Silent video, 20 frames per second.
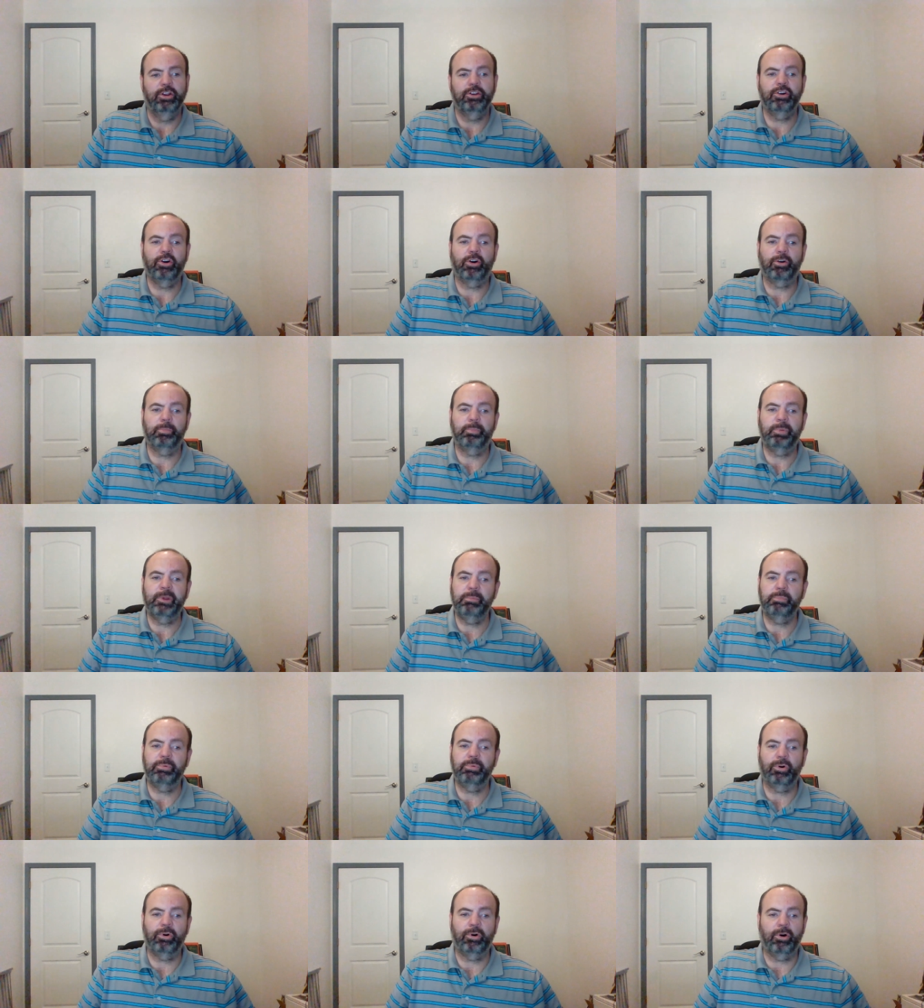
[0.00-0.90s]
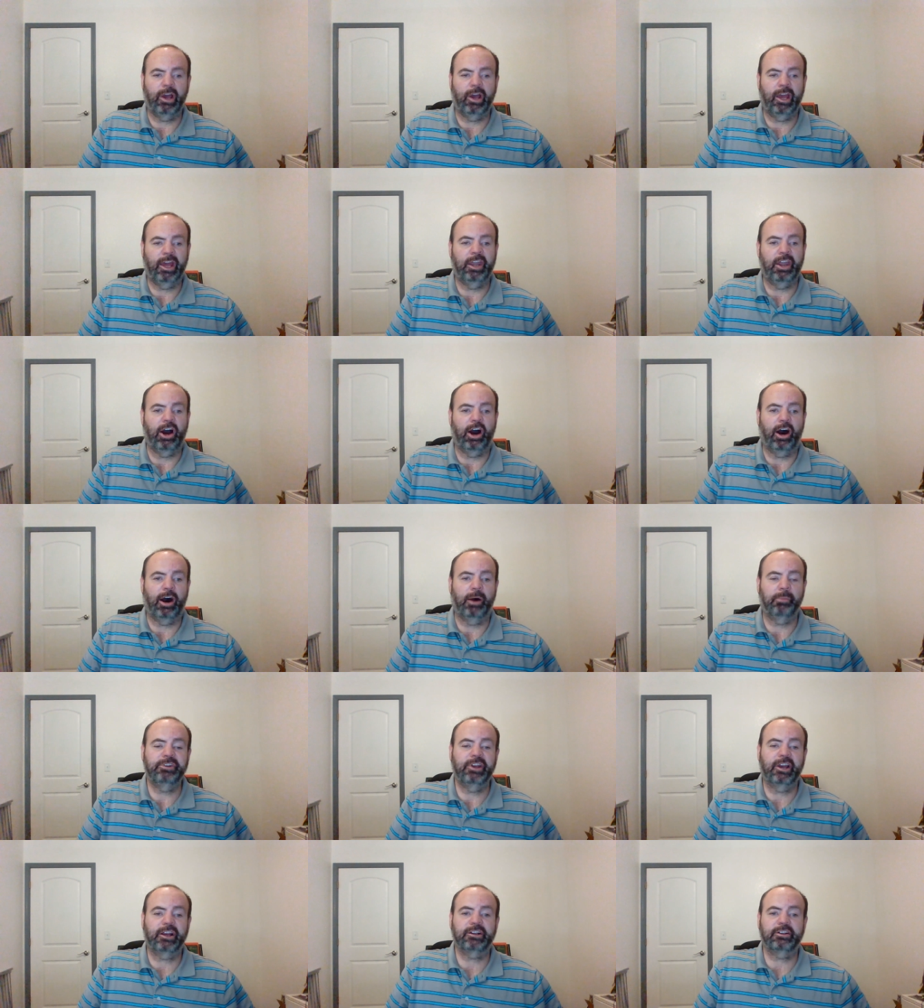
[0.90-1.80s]
your people, an
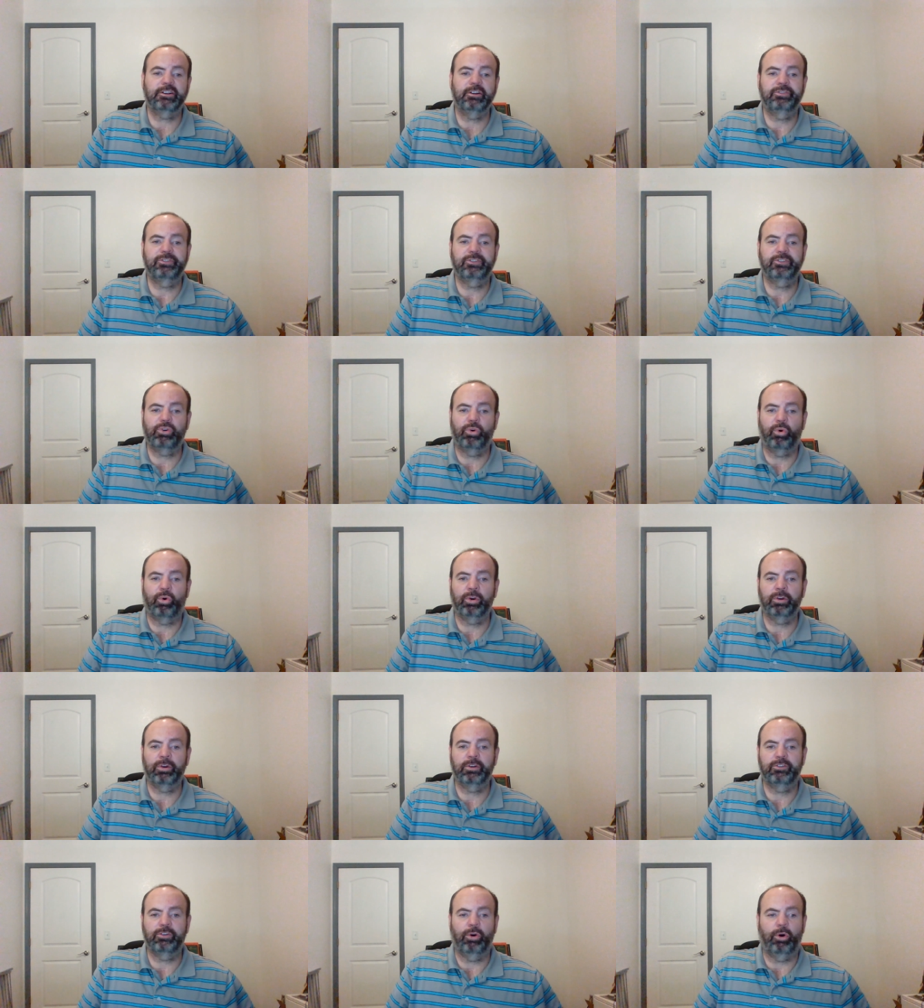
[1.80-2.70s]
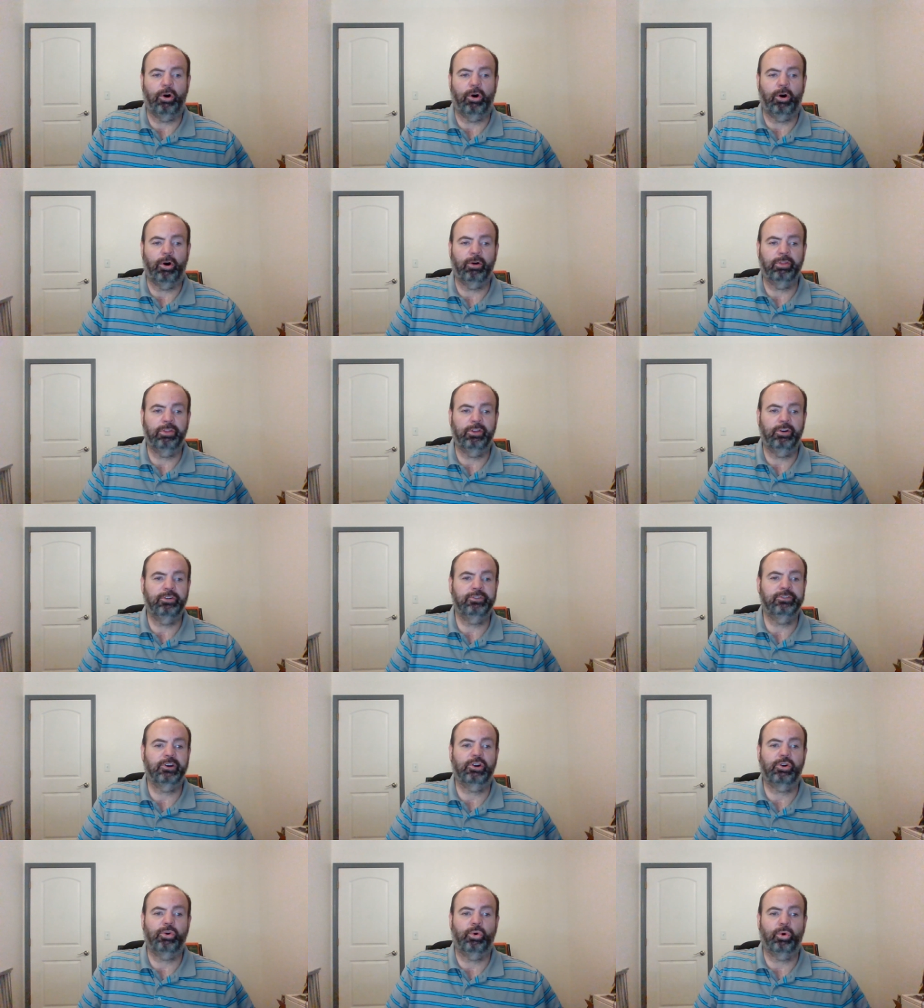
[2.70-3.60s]
object of scorn to all those
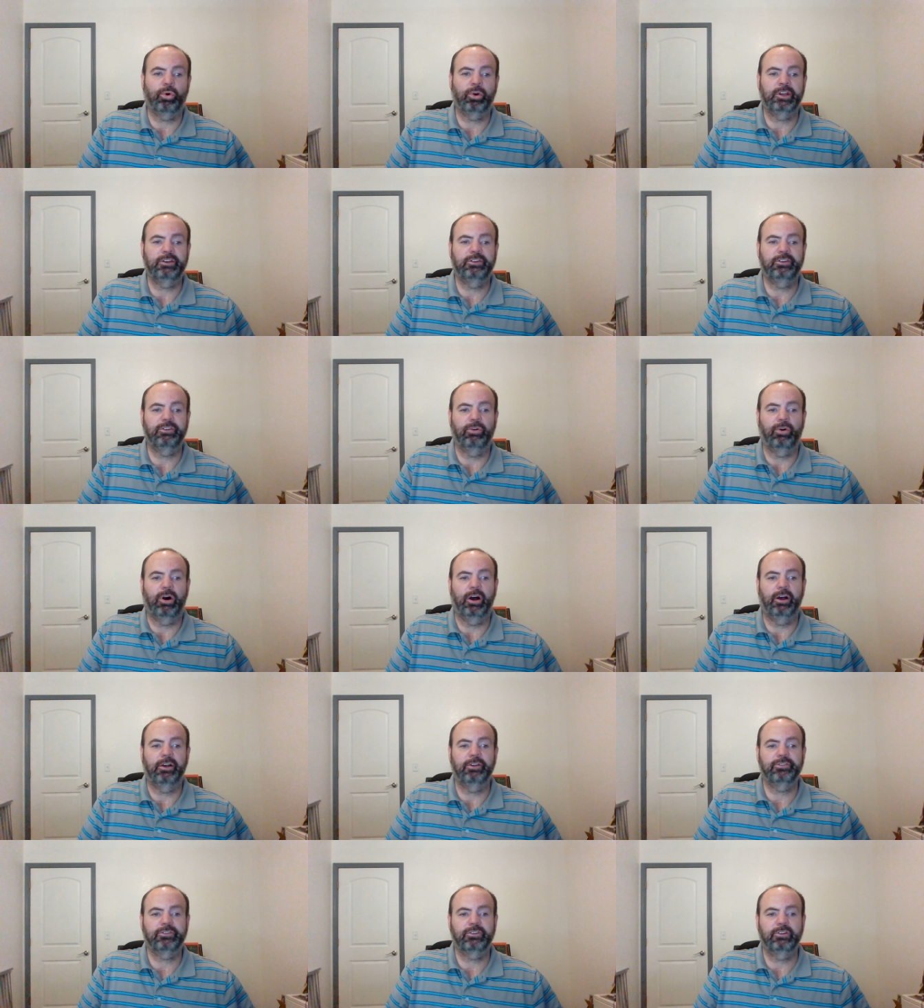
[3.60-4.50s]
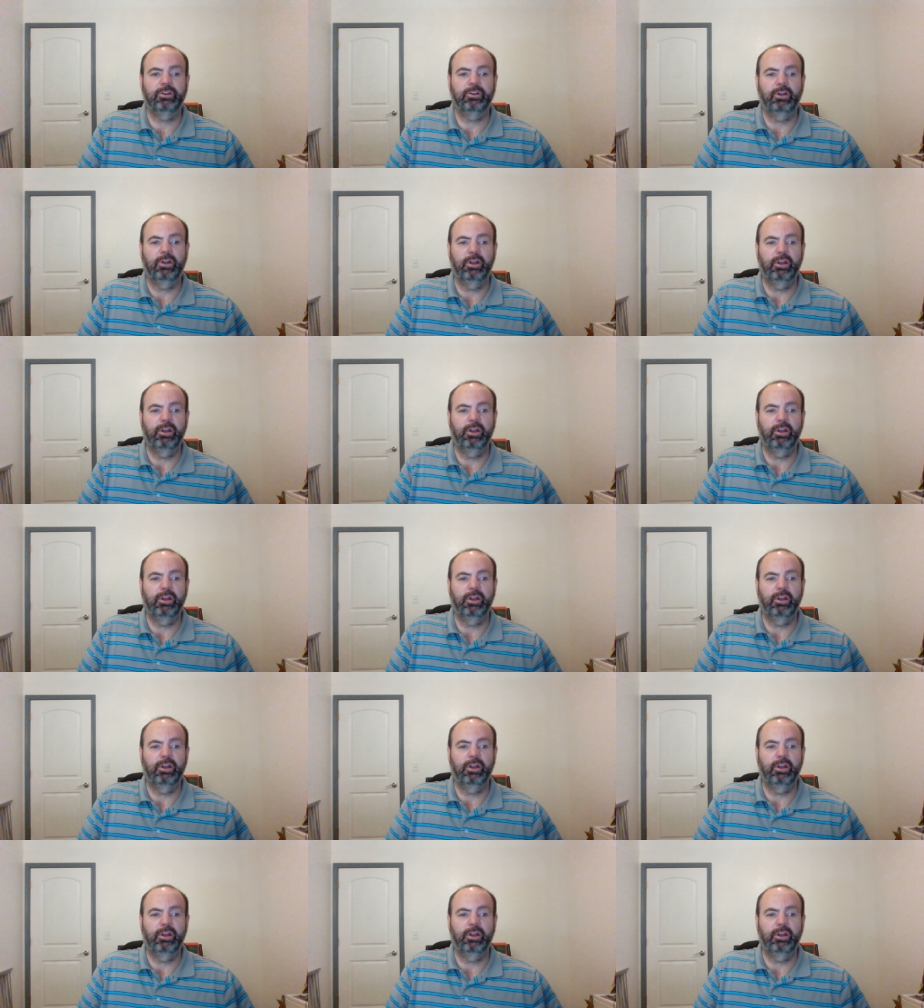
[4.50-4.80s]
according to us.